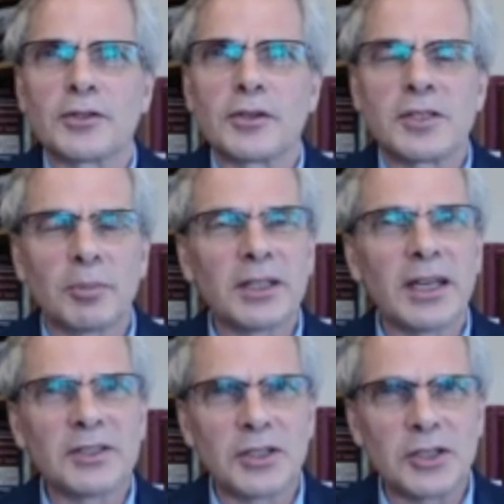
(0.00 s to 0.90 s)
So something
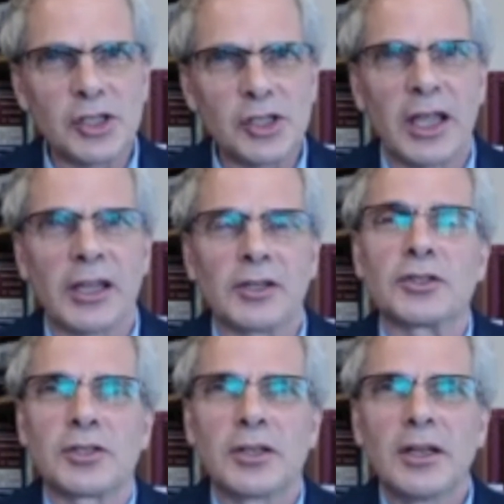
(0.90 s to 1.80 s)
has to
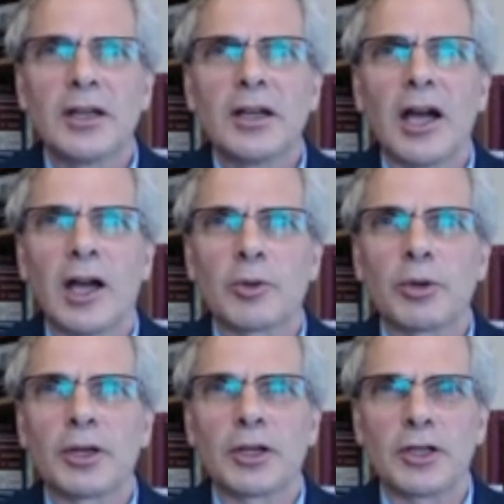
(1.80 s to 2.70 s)
change. Either we're
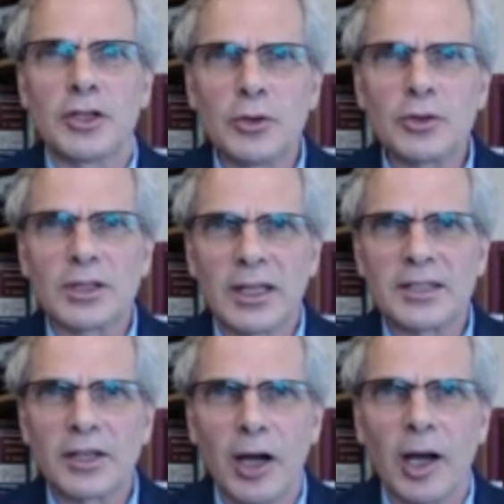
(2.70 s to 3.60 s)
going to use less
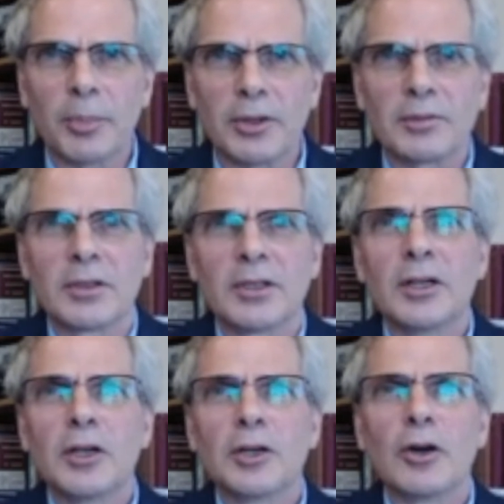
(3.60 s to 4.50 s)
copper
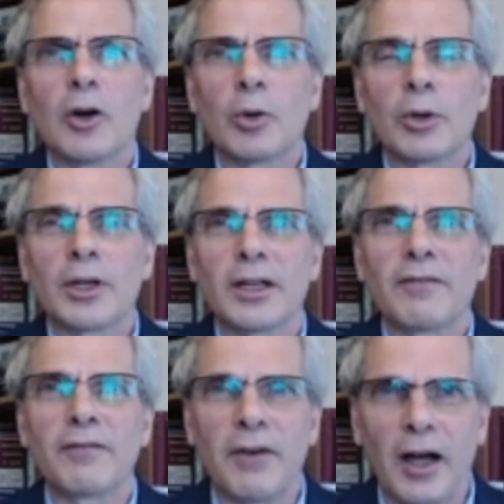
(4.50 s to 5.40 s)
or we're going to
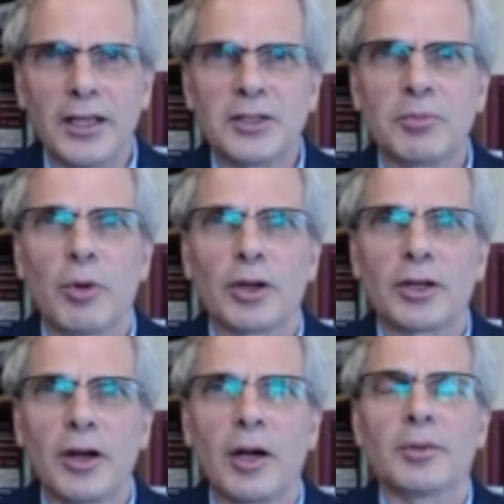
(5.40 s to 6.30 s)
find more
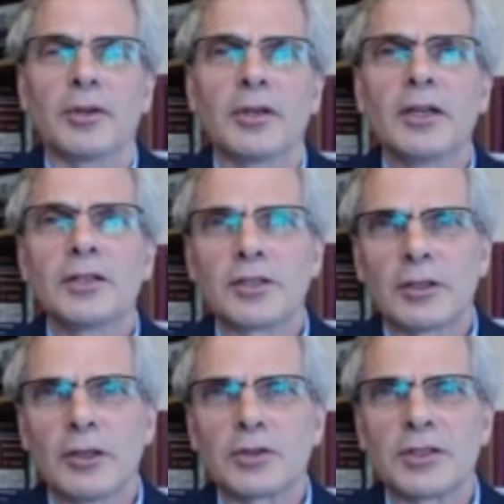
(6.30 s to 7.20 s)
copper to
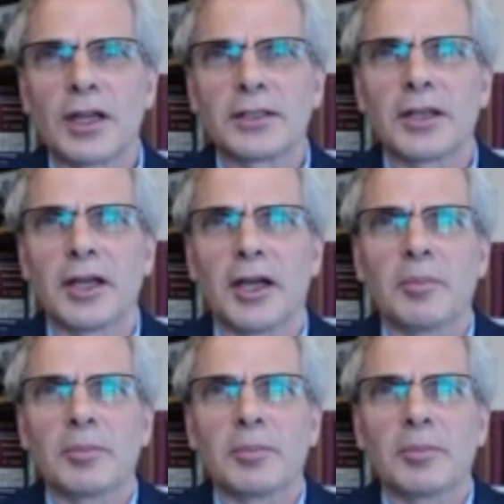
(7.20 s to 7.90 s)
close that gap.